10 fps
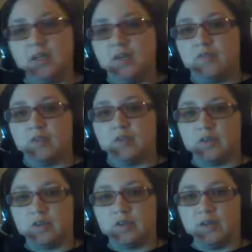
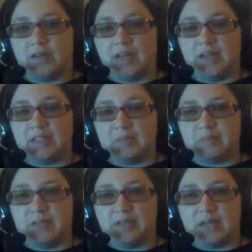for a nice meal
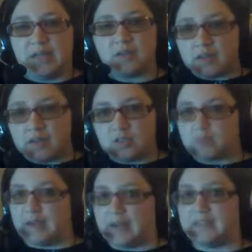and I started to
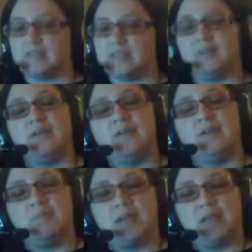write
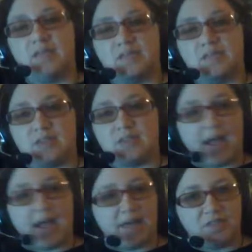because I
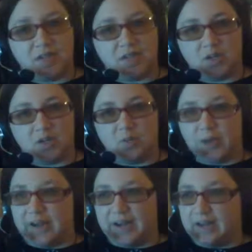haven't done it in a
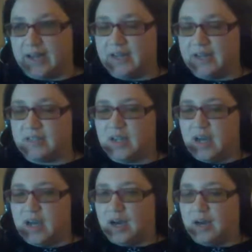while. And
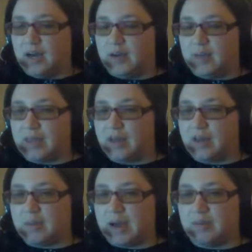I thought
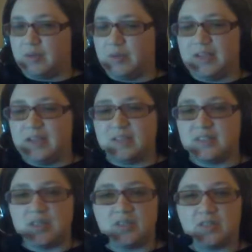about what is some of the
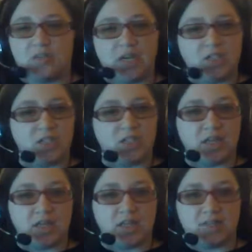strange
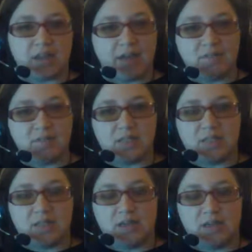things that I've seen in
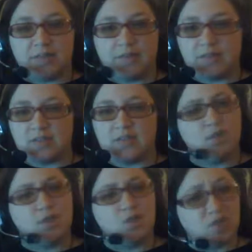elevators. It
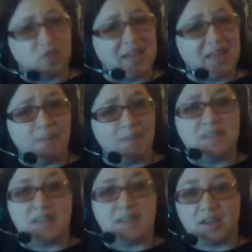usually happens at
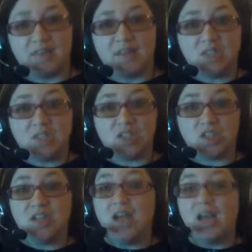a convention.
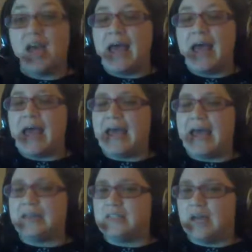And
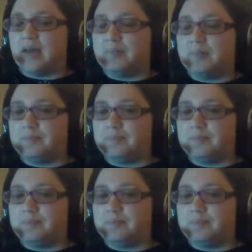then